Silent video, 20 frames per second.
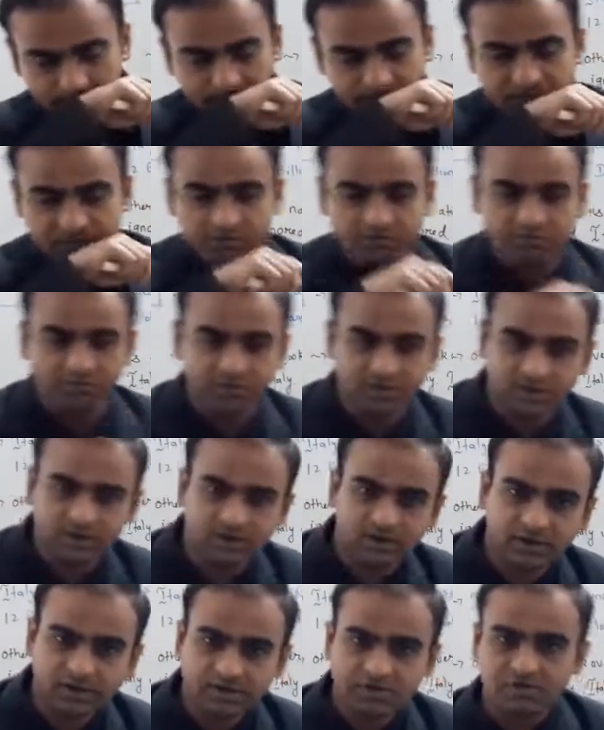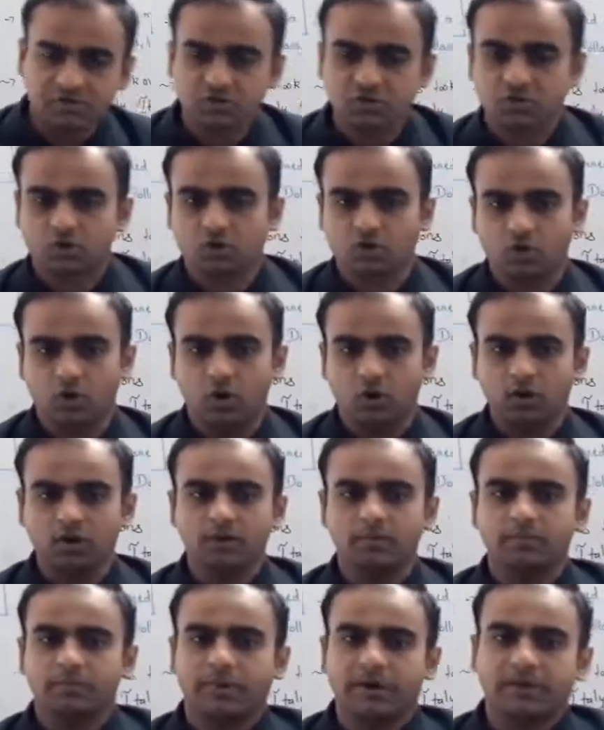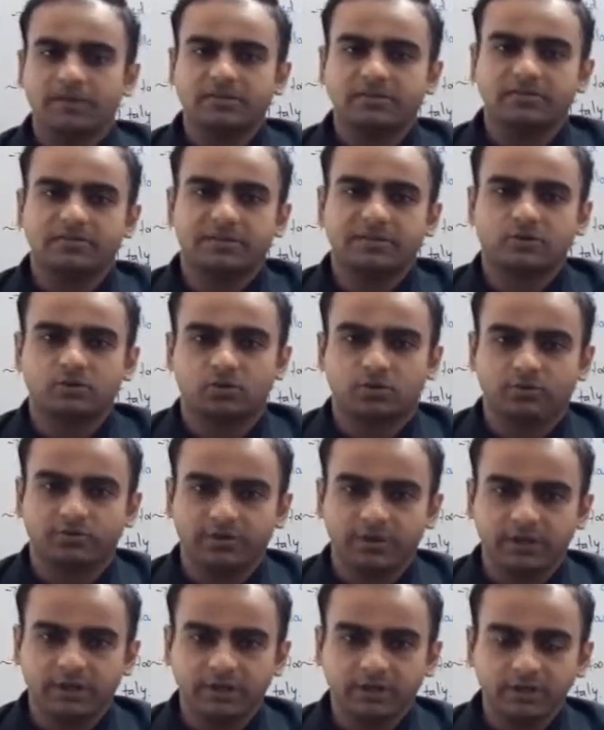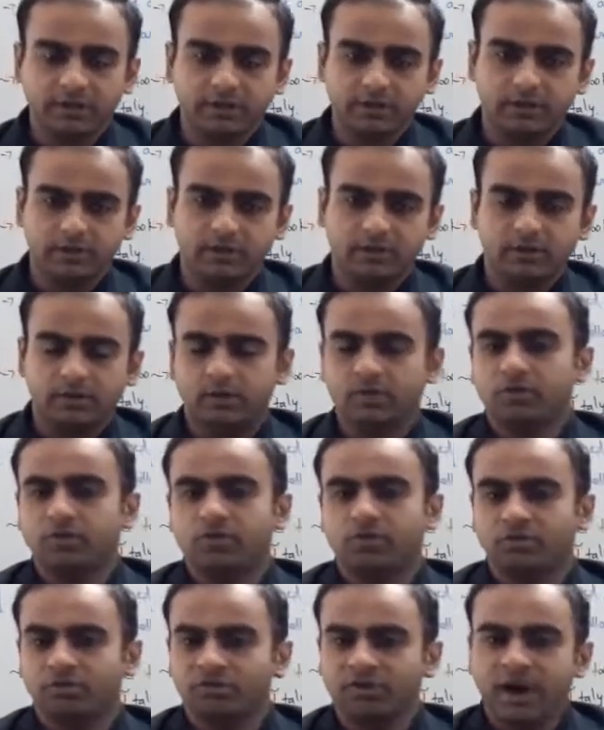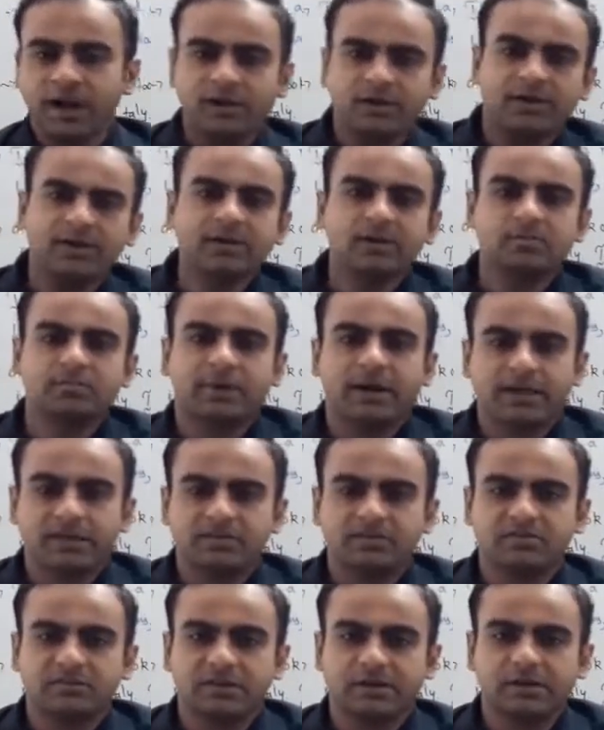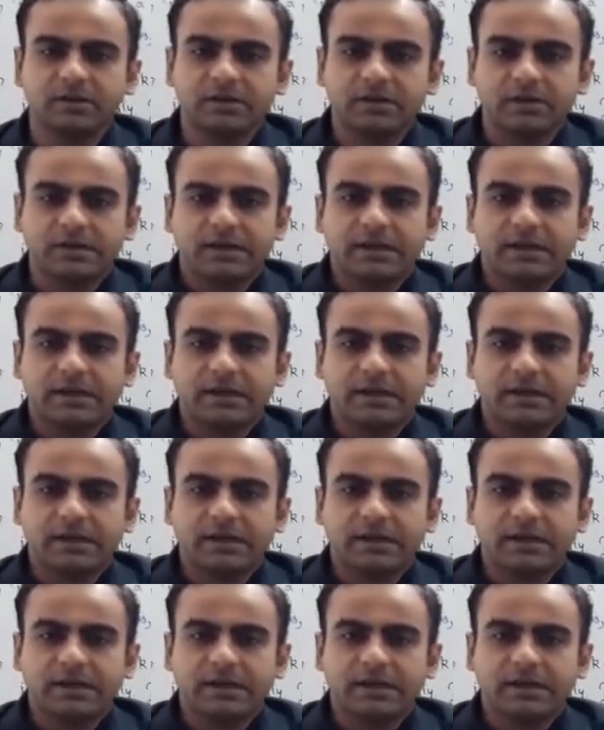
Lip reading: weird and strong mindset, of very violent mindset.